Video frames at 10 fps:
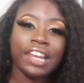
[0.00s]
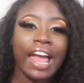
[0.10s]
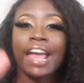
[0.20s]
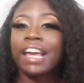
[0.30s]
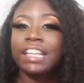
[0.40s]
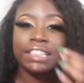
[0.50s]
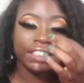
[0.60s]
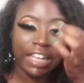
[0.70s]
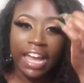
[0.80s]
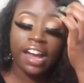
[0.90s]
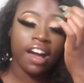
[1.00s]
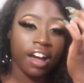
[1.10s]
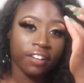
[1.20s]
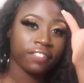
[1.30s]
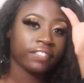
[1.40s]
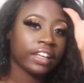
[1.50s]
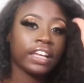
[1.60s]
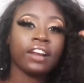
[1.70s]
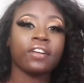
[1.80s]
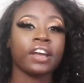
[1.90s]
Like, take off. He
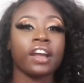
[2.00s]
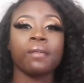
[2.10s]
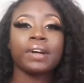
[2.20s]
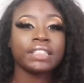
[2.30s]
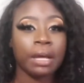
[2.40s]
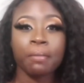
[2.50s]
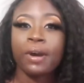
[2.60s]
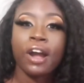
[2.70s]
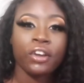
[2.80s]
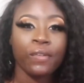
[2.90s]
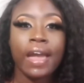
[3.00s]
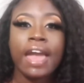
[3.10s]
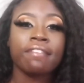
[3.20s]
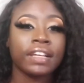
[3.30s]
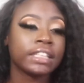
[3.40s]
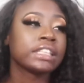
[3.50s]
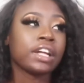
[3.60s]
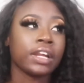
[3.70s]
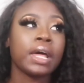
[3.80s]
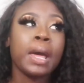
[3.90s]
don't care what type of car you have. He's
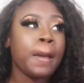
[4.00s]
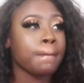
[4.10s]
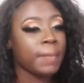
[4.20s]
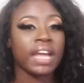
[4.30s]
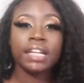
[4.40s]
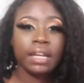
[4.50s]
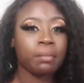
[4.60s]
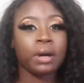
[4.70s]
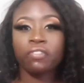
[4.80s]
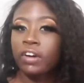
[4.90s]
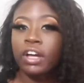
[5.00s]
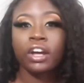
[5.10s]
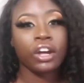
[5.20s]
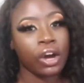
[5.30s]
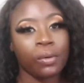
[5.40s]
gonna make that motherfucker go.